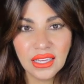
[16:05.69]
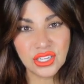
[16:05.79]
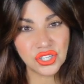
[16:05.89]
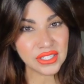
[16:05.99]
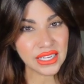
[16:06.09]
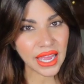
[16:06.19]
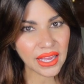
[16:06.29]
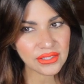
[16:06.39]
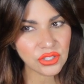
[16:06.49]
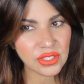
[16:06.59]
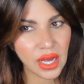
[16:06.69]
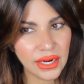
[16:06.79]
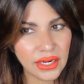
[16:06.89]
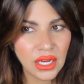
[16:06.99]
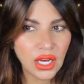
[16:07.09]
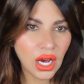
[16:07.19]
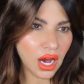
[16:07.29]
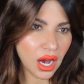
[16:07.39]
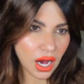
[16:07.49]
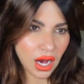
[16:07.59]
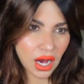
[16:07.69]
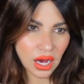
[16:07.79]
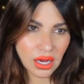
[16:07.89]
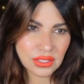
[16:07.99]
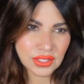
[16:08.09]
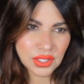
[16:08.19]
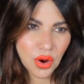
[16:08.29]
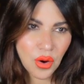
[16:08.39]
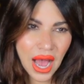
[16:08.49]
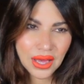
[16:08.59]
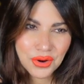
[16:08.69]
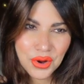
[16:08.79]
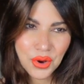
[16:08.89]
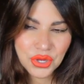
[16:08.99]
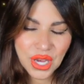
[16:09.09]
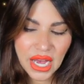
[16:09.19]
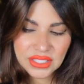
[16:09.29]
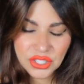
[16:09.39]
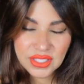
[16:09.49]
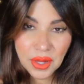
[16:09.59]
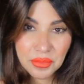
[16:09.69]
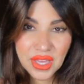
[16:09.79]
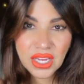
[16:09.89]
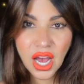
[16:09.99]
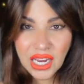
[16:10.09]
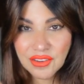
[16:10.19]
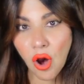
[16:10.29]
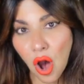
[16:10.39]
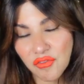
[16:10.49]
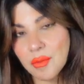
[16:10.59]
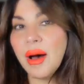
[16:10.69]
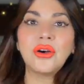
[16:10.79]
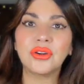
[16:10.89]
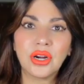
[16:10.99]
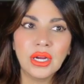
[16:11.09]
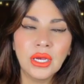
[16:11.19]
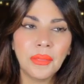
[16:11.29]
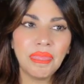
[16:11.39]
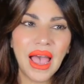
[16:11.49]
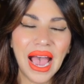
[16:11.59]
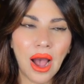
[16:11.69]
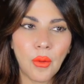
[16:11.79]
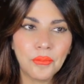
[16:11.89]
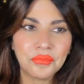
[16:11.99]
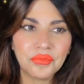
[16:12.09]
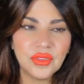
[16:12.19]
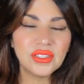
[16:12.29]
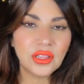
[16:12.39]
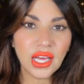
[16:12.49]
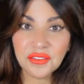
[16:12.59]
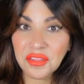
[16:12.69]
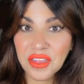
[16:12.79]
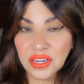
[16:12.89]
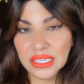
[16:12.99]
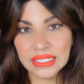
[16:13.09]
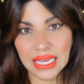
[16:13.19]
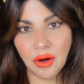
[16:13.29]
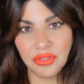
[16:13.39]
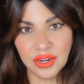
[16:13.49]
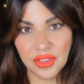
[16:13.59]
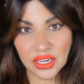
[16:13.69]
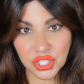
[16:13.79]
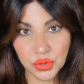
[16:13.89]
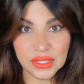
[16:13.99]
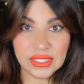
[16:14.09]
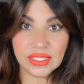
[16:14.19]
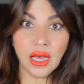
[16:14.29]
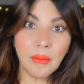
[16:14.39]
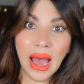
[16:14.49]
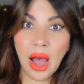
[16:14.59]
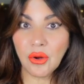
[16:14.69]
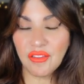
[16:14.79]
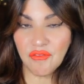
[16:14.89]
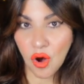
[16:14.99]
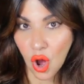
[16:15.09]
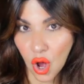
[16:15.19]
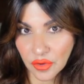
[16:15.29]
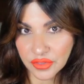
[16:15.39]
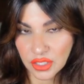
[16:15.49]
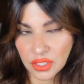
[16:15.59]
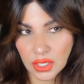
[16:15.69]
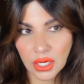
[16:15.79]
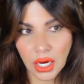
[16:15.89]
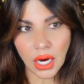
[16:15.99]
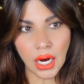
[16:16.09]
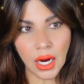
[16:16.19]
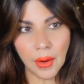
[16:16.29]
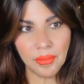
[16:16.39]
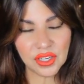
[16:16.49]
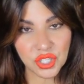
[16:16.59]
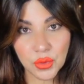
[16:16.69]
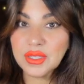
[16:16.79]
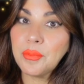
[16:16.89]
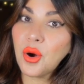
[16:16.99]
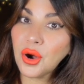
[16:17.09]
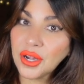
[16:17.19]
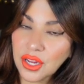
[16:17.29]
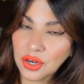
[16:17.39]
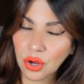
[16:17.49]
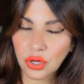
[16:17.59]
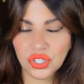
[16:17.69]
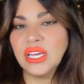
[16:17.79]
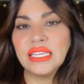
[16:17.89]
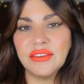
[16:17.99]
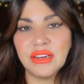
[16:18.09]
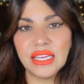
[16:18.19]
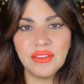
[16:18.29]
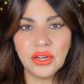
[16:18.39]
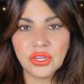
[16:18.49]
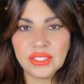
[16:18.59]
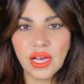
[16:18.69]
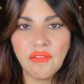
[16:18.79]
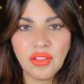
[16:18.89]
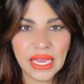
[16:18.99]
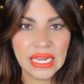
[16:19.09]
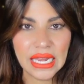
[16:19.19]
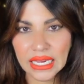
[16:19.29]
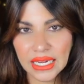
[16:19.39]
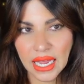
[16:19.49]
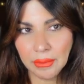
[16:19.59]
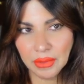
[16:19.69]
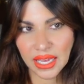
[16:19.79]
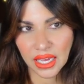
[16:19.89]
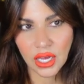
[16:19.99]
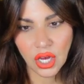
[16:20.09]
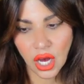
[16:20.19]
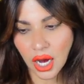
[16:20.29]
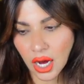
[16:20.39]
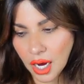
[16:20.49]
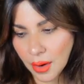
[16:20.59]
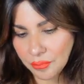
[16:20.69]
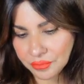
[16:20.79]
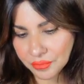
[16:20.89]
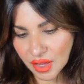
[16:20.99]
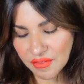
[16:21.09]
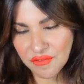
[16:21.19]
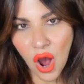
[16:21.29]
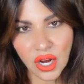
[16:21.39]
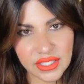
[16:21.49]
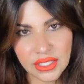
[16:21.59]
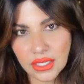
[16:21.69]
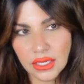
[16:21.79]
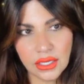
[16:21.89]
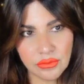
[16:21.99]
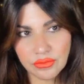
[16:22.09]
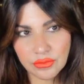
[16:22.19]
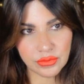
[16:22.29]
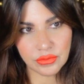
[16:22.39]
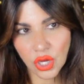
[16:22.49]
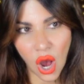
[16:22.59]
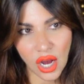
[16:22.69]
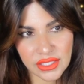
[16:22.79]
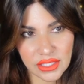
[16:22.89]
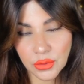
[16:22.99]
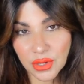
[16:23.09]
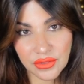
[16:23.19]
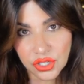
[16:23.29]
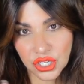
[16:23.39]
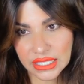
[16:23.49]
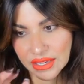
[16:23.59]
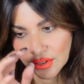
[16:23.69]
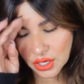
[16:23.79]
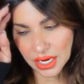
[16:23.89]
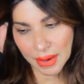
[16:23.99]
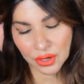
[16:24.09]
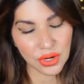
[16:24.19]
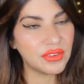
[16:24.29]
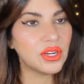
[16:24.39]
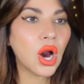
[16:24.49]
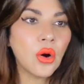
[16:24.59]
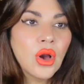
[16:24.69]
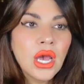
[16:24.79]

Now she's a Cancer sign. So I don't know, you guys, just something kind of off about her. Now, there's a lot of theories out there that she was somehow involved, that she was a party girl. She had even given herself like a nickname, like Foxy, Toxy, or whatever she had given her name. I don't even know.